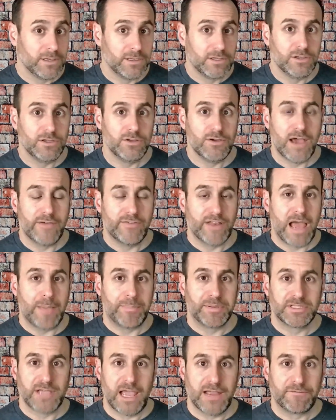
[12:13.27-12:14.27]
you have an
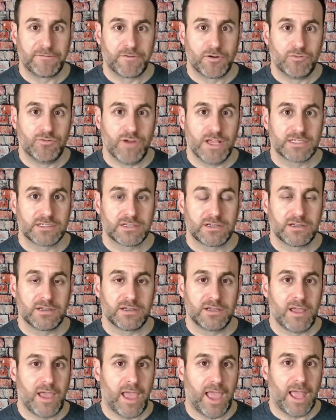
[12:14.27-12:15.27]
appetite for risk,
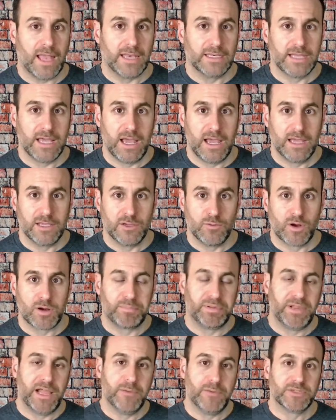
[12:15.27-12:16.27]
and you want
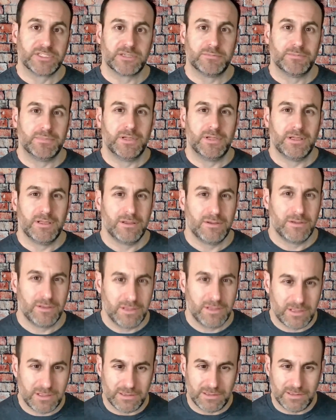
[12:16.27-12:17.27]
to play with some
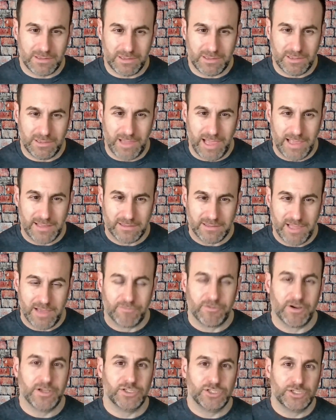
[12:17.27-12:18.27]
light
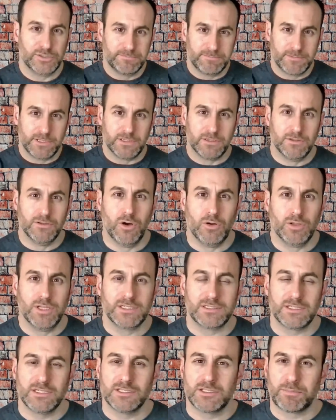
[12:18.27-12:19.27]
leverage,
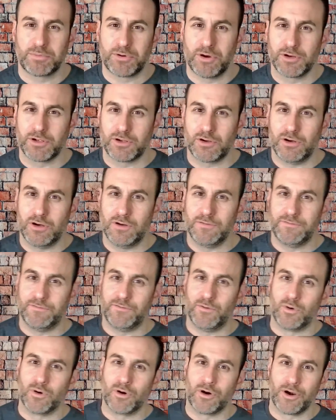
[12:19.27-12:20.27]
NOLUS is the protocol
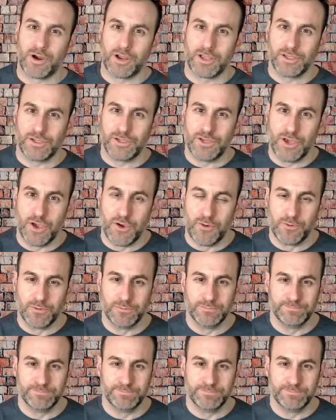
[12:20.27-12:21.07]
for you.